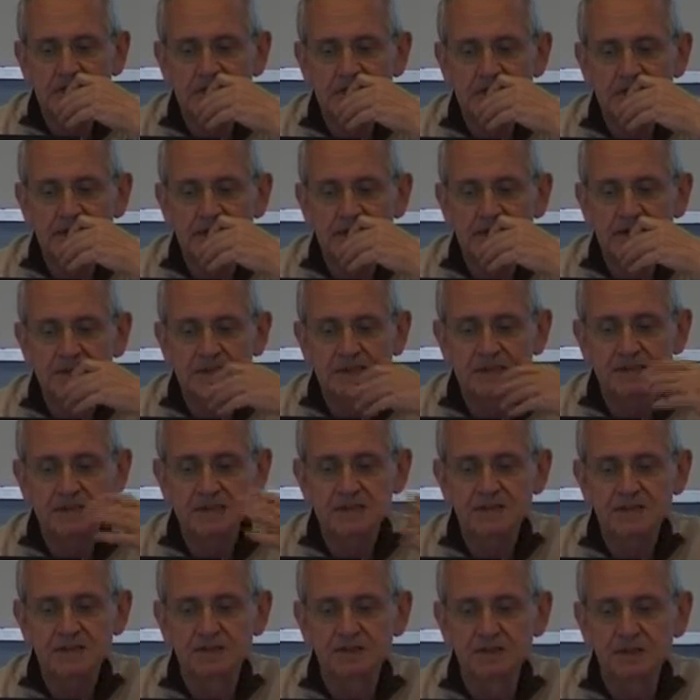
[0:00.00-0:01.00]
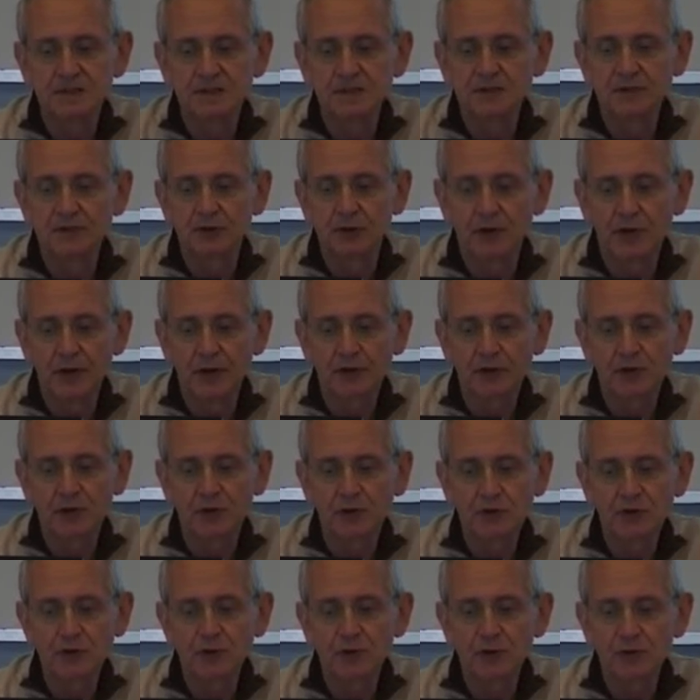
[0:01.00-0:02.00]
Is the need for
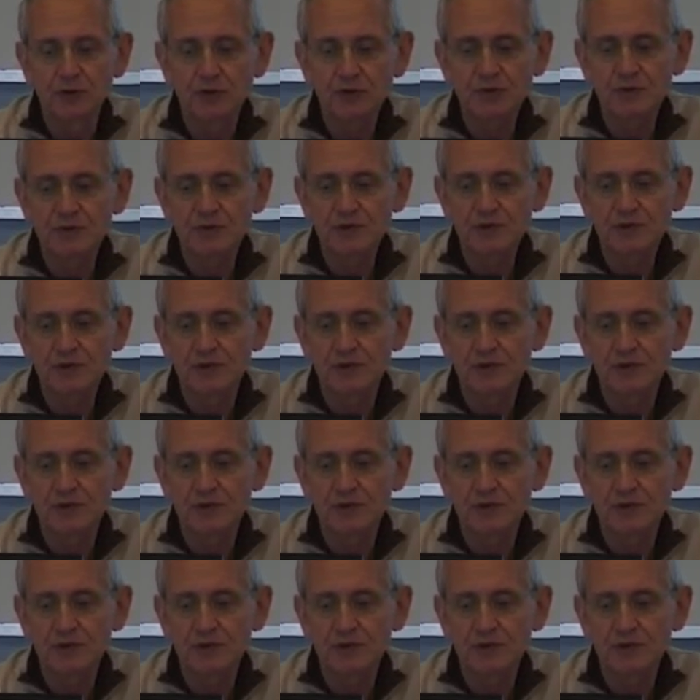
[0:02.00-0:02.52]
acute services,